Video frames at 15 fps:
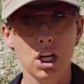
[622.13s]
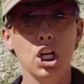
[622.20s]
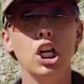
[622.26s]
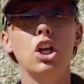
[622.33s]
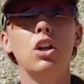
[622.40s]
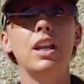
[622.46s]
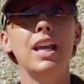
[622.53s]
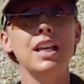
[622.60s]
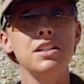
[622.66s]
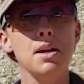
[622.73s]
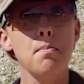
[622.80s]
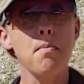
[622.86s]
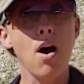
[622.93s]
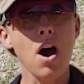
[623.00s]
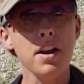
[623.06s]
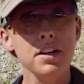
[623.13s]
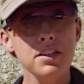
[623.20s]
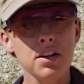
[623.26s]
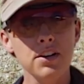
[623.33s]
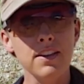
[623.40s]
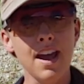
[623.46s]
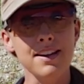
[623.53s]
You need to
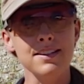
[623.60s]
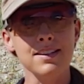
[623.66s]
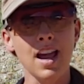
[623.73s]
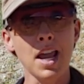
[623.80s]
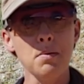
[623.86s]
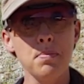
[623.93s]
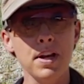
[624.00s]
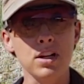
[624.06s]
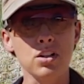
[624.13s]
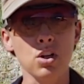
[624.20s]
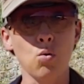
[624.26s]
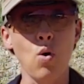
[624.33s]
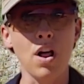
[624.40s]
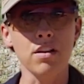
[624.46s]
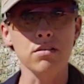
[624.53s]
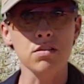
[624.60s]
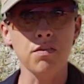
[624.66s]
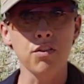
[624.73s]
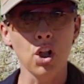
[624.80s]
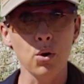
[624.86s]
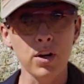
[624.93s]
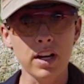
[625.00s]
monitor that sight picture while it's
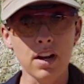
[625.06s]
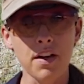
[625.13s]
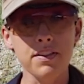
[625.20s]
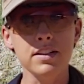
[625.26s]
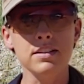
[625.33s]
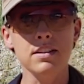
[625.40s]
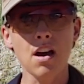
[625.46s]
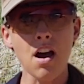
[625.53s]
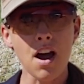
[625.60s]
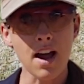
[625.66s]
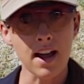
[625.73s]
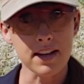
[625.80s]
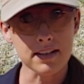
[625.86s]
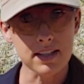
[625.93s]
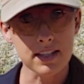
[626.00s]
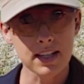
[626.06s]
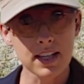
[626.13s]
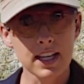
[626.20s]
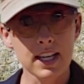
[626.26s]
floating on the dot,